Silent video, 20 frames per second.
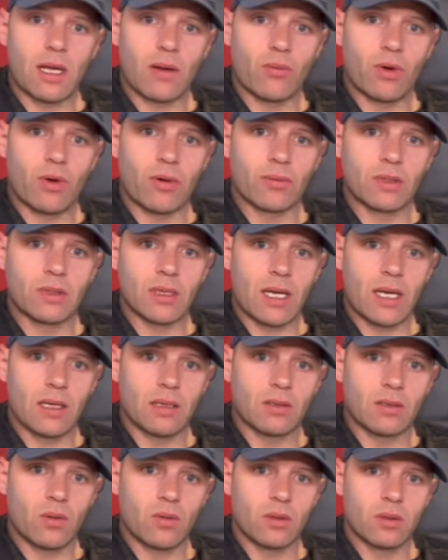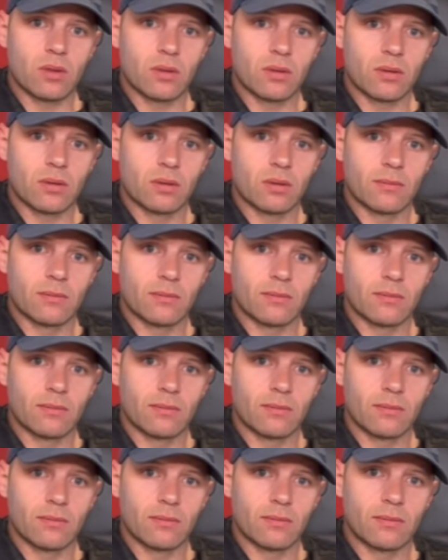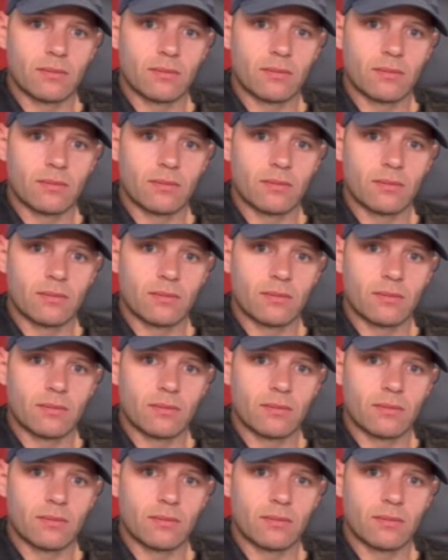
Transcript: But you understand what I'm saying, don't you?